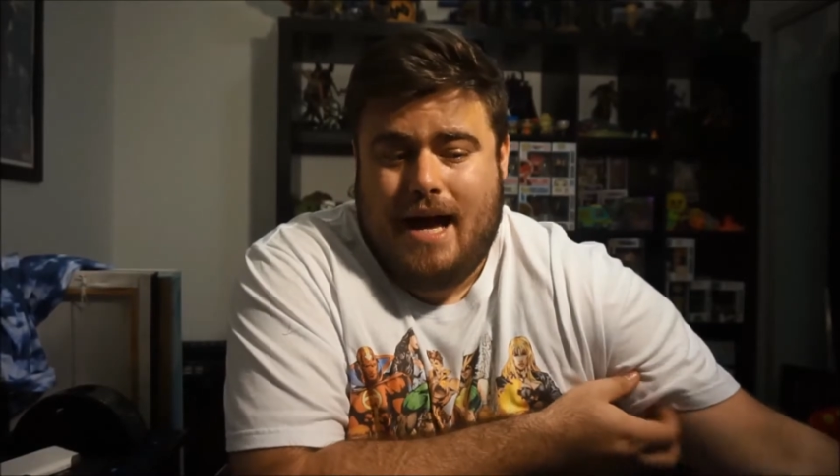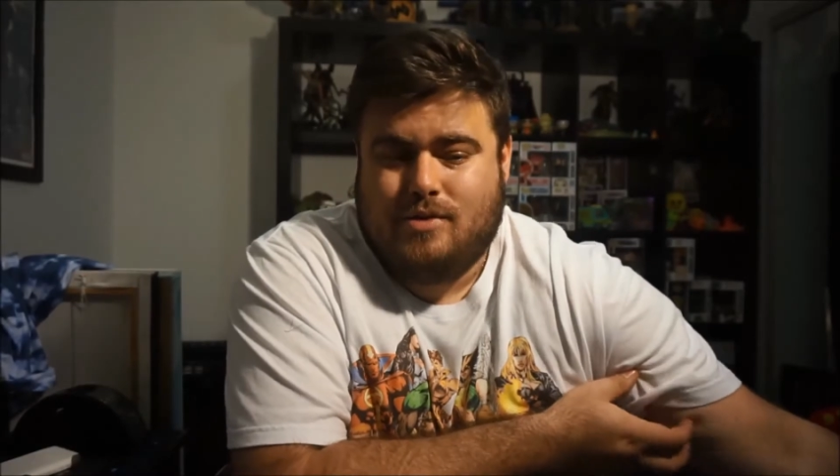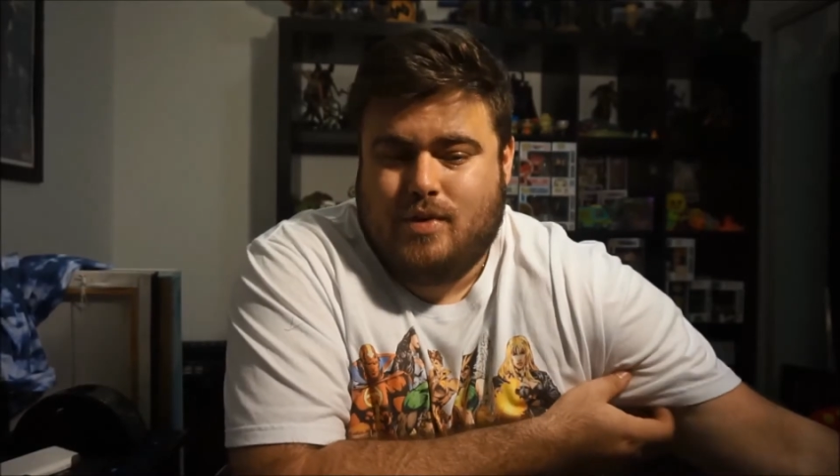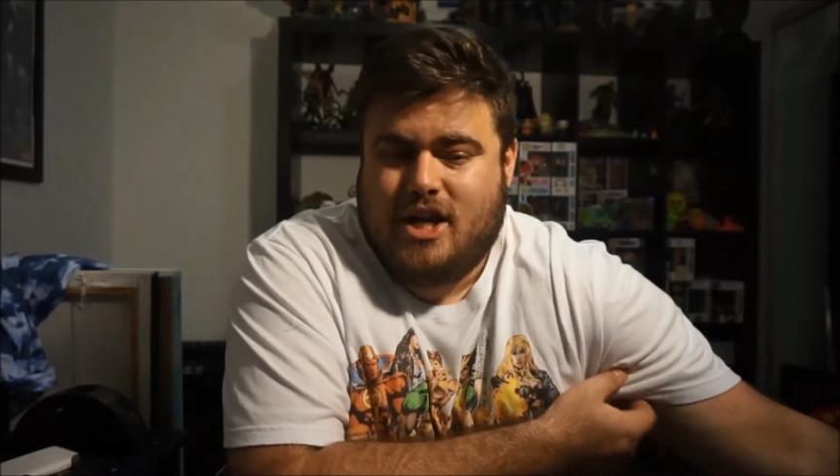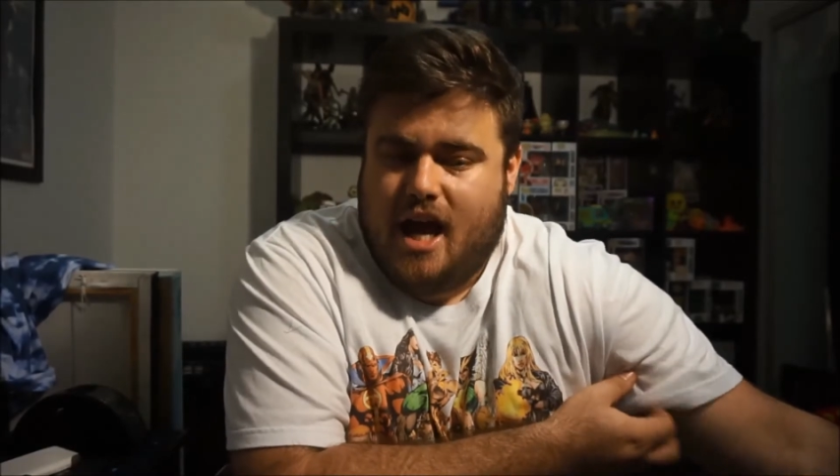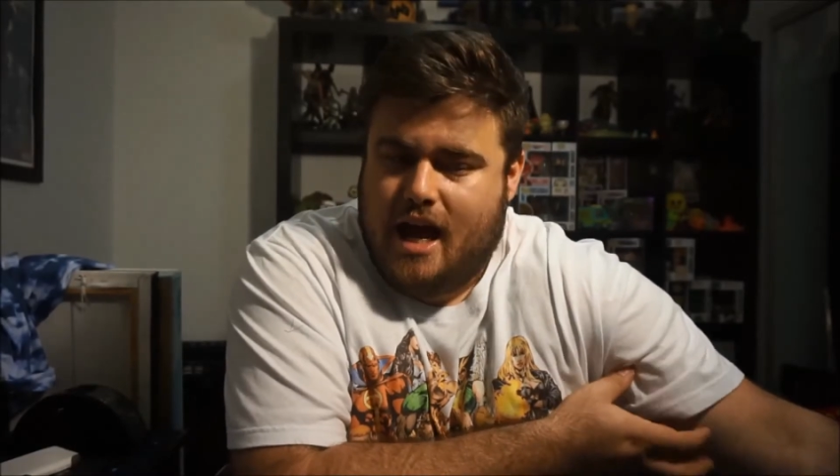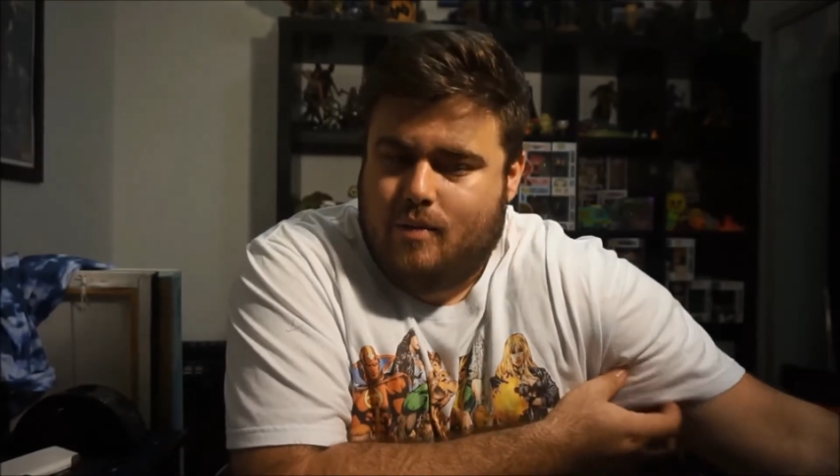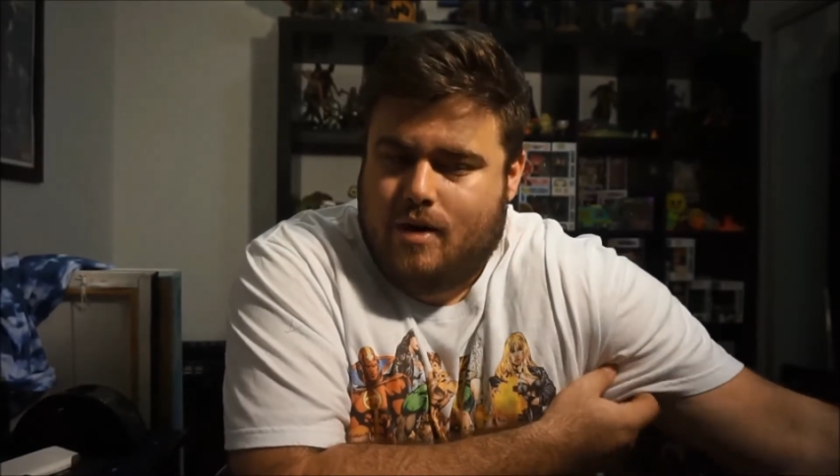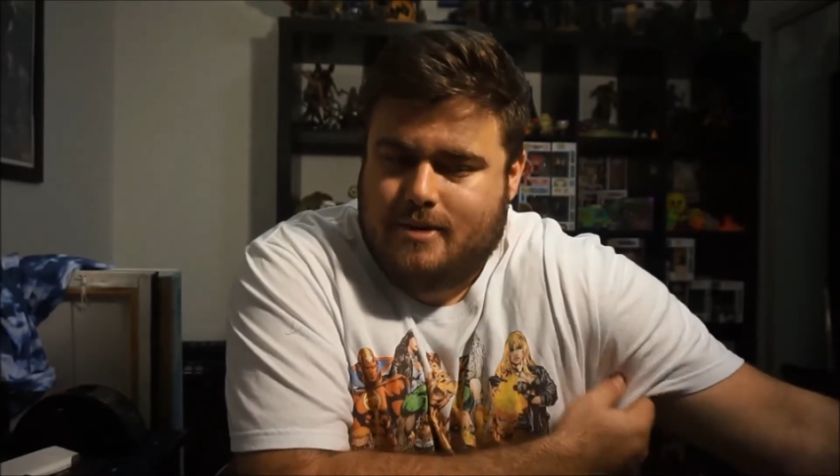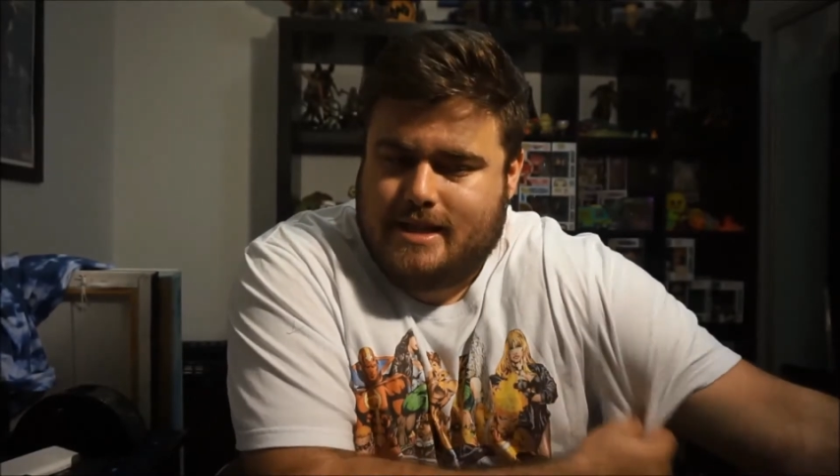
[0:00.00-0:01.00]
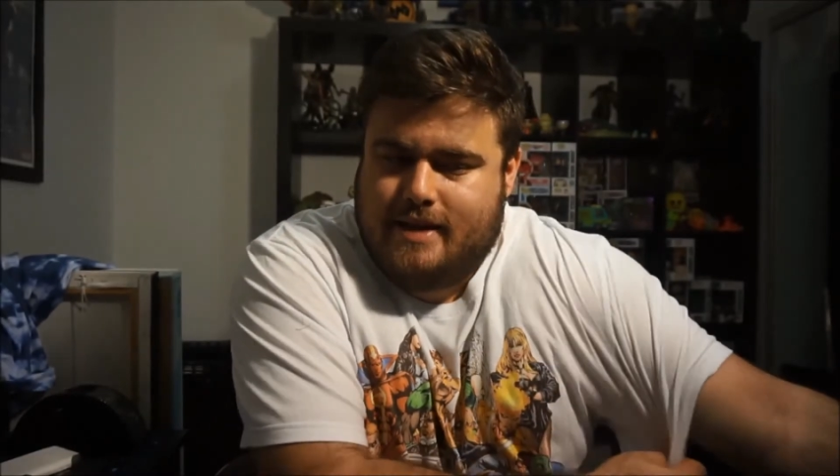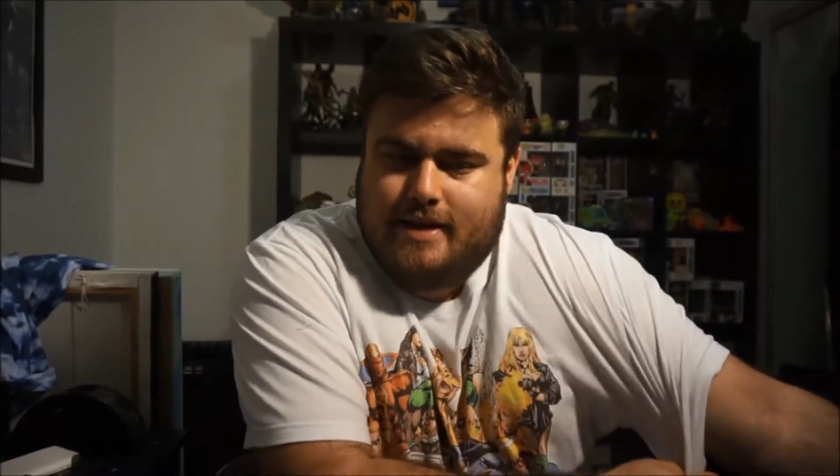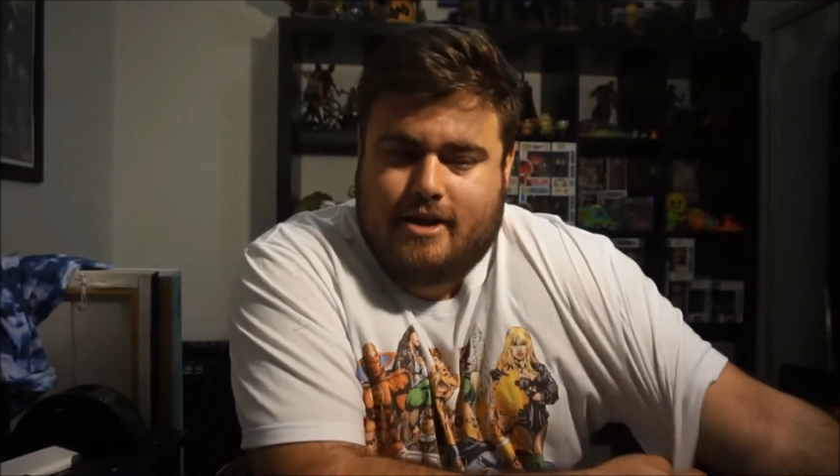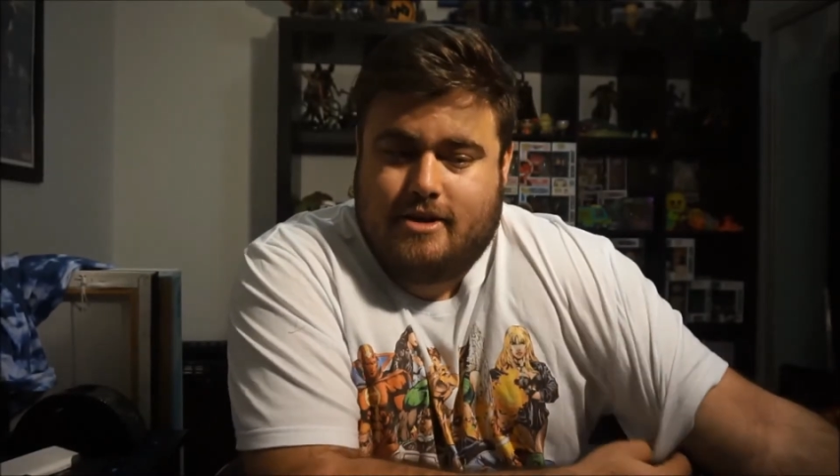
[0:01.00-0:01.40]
as we can while we're down there,